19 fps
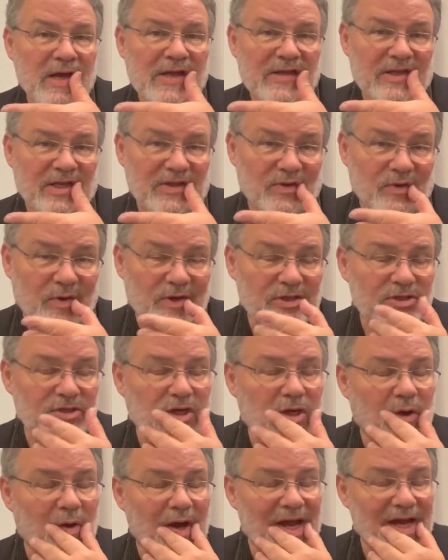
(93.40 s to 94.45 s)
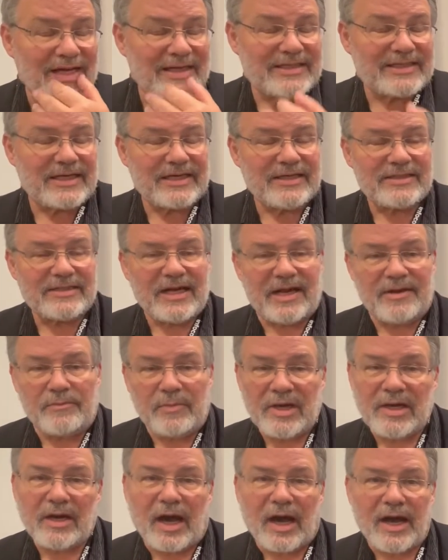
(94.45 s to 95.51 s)
The three-inch coax is a
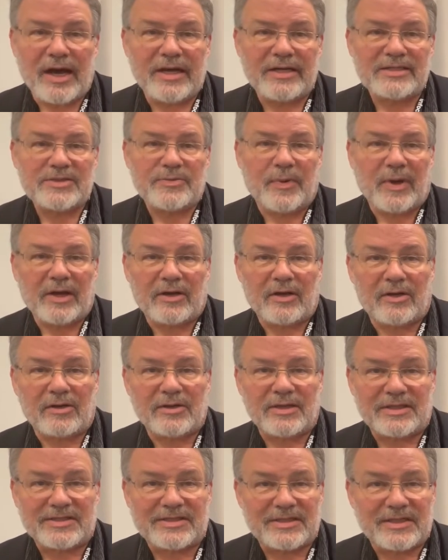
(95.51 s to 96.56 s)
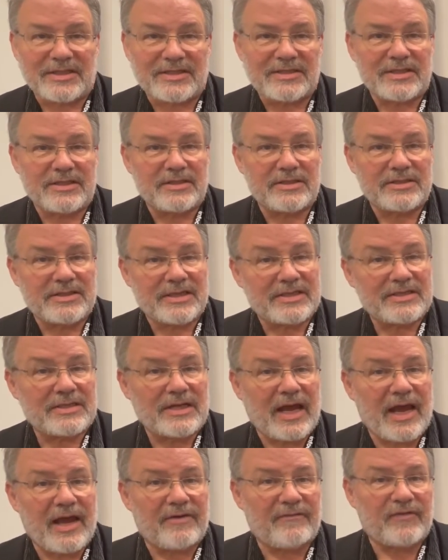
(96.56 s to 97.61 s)
mid-high speaker. The six six six and a
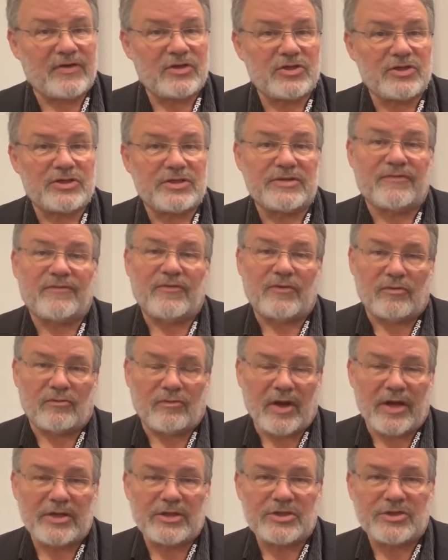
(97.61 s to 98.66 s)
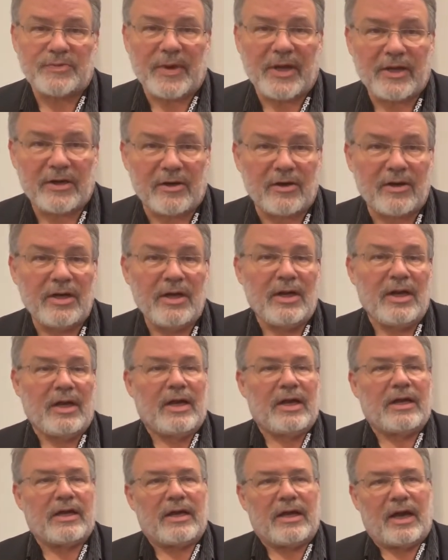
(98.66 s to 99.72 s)
half inch is a full-range speaker.
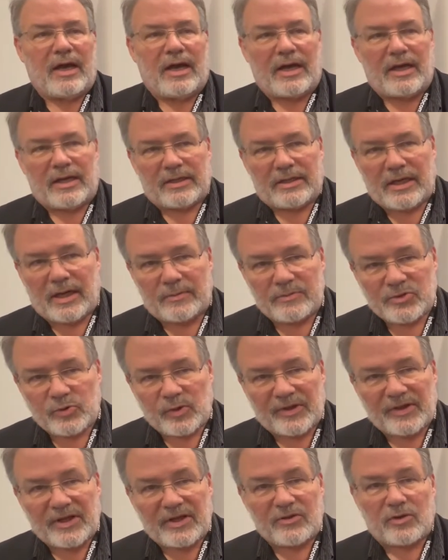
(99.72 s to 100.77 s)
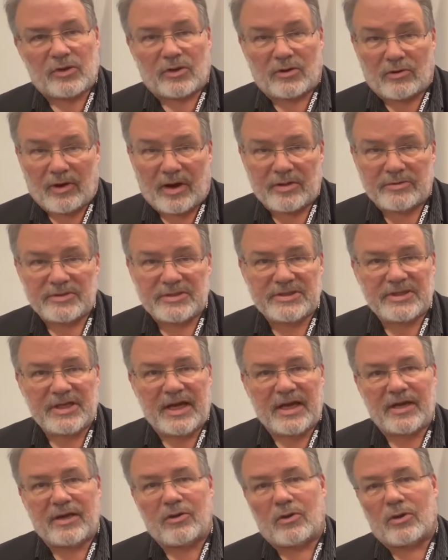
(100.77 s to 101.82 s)
Uh, comes with either a ground
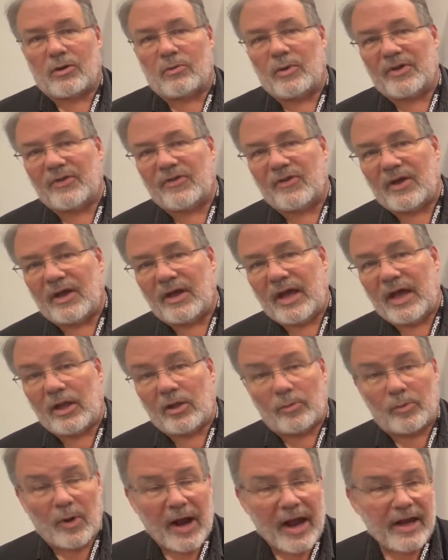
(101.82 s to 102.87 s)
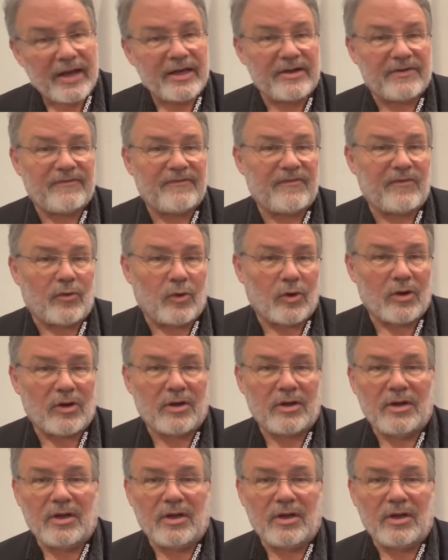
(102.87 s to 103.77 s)
stake or with an uh, L bracket for